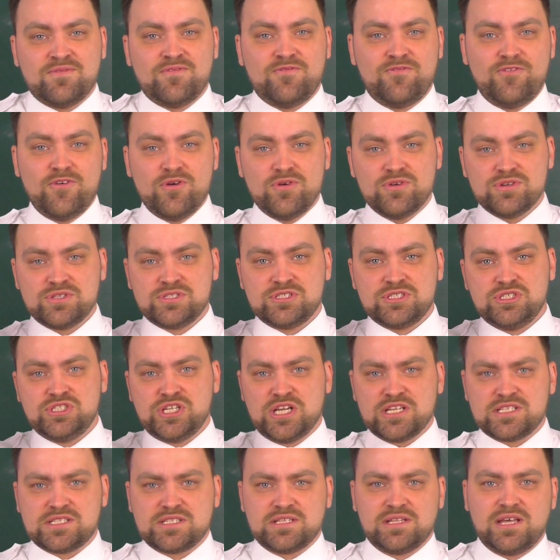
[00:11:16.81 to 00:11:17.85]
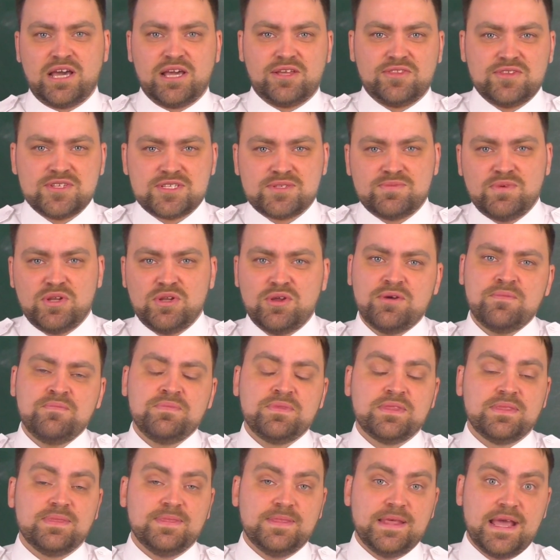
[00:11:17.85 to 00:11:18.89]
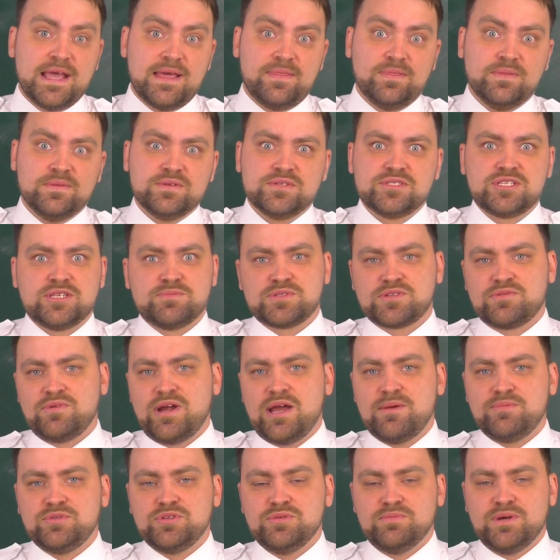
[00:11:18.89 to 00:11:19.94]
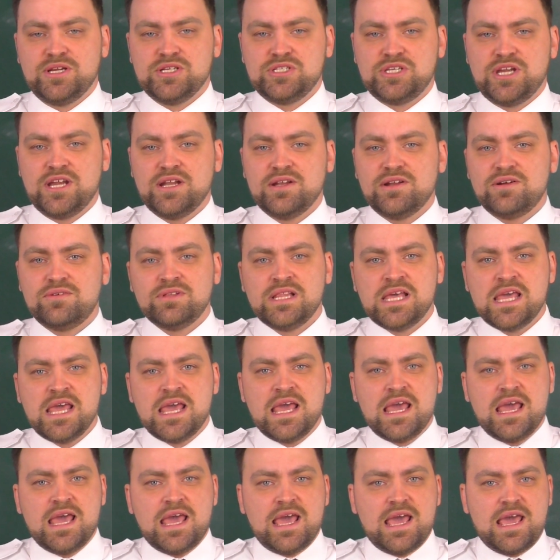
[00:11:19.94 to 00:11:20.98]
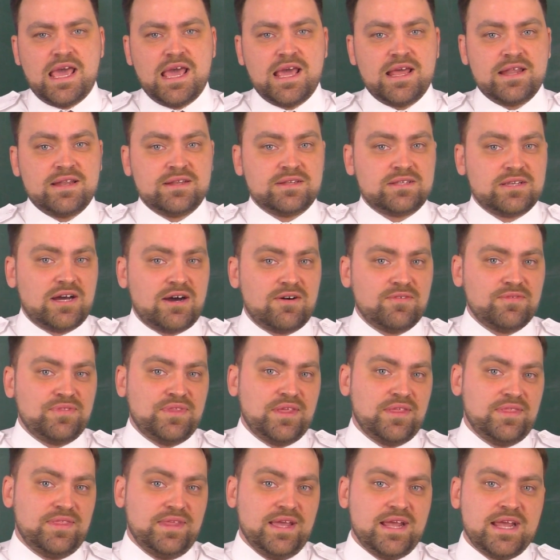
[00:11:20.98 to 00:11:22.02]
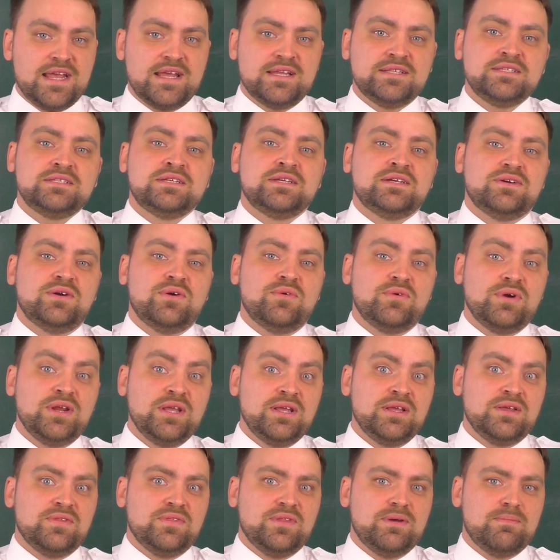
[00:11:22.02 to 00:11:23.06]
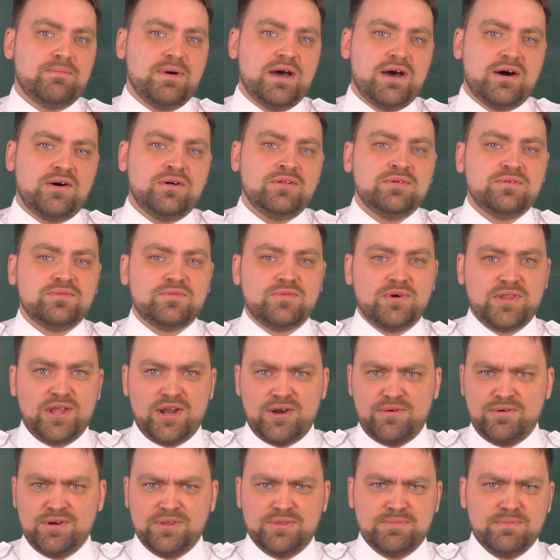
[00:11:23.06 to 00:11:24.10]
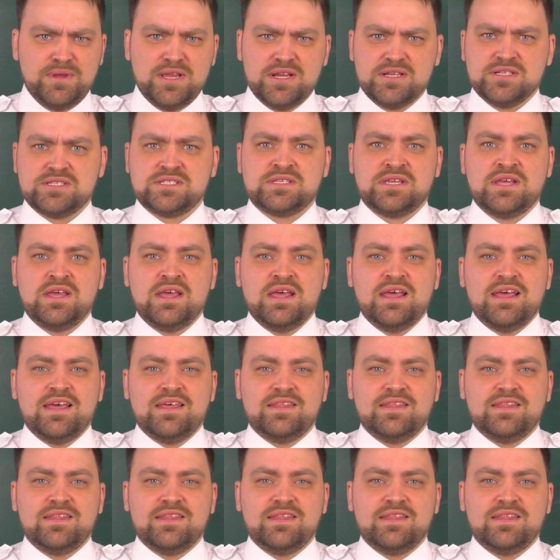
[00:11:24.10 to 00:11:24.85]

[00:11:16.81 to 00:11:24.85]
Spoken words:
First, just like this video, then subscribe to my channel, and after that, ring the bell, whatever it means.